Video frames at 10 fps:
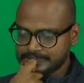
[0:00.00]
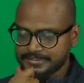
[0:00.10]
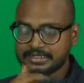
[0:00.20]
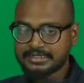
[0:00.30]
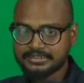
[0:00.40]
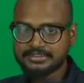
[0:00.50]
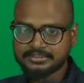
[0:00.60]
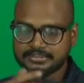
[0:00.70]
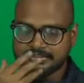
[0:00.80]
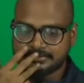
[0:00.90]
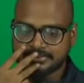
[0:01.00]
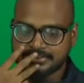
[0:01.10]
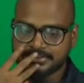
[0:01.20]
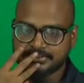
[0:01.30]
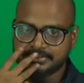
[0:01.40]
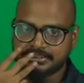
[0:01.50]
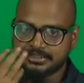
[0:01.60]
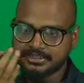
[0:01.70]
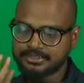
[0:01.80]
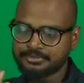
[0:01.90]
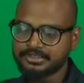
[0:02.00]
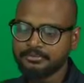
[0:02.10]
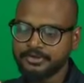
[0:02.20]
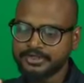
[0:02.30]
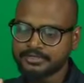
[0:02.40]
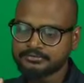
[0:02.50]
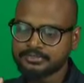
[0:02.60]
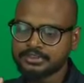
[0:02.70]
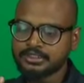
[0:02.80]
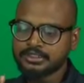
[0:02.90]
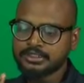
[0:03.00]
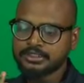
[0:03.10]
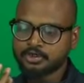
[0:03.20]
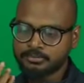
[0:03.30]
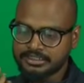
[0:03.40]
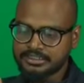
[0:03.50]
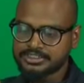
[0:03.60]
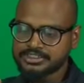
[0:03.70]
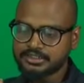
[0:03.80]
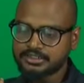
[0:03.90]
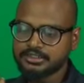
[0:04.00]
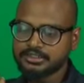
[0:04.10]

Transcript: earlier in this session that chemical bonding nomenclature